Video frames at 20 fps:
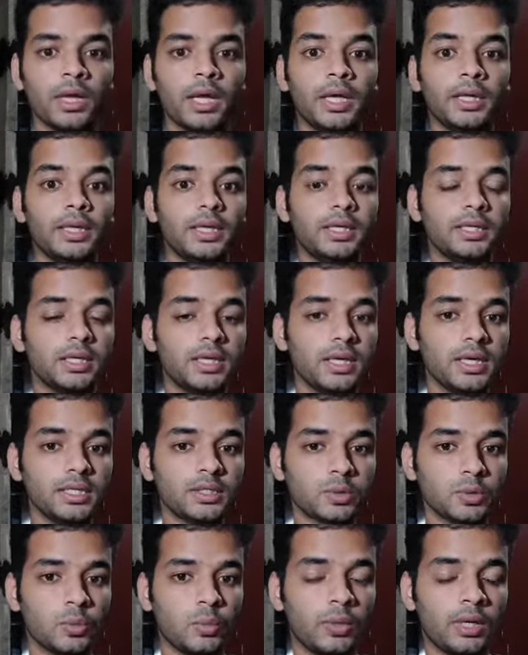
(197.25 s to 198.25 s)
And in
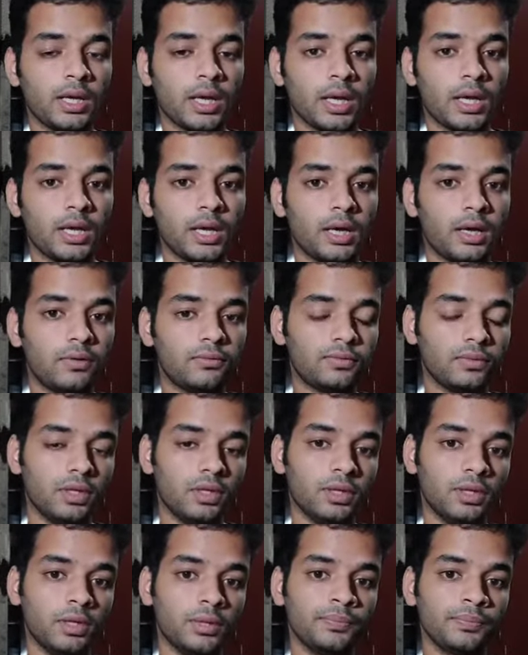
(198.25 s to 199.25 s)
case when I have
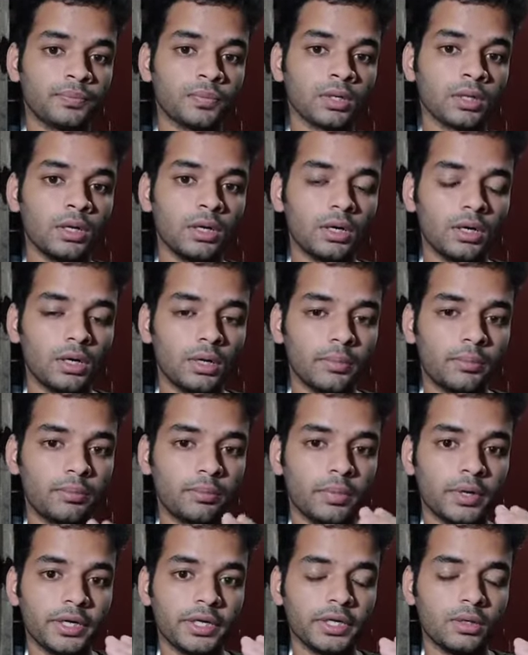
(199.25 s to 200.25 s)
a
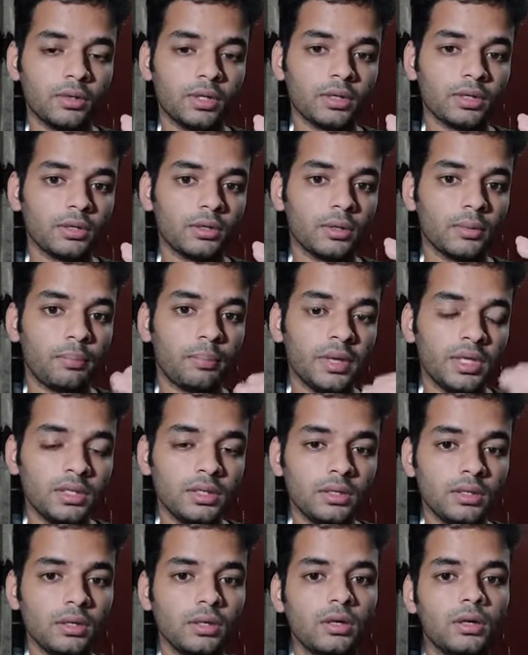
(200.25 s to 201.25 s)
particular
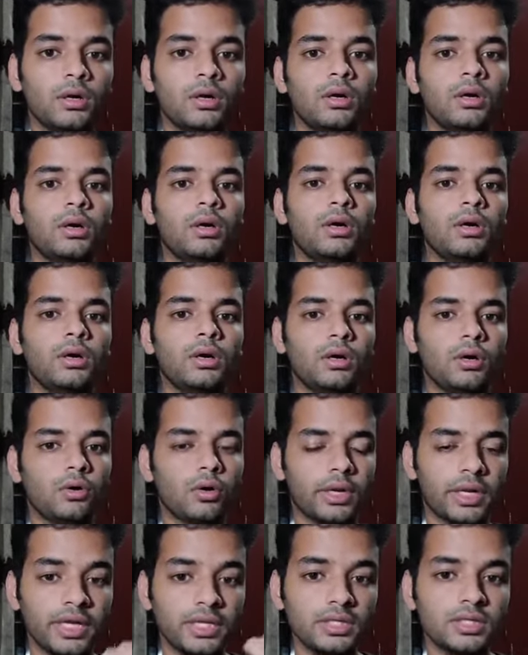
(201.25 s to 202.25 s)
pin
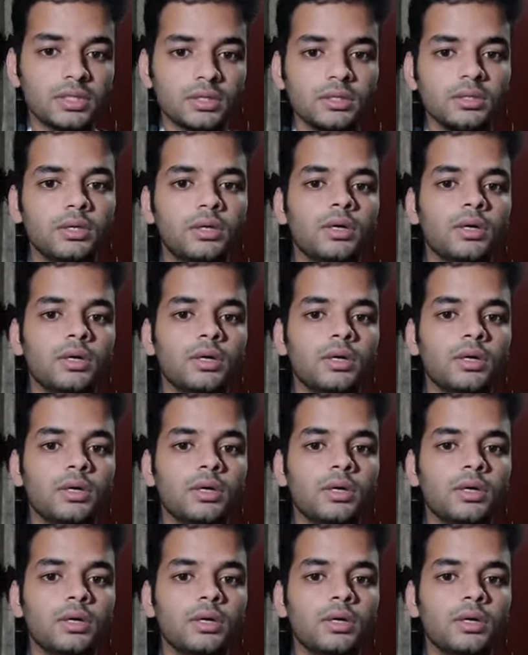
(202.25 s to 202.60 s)
or hinge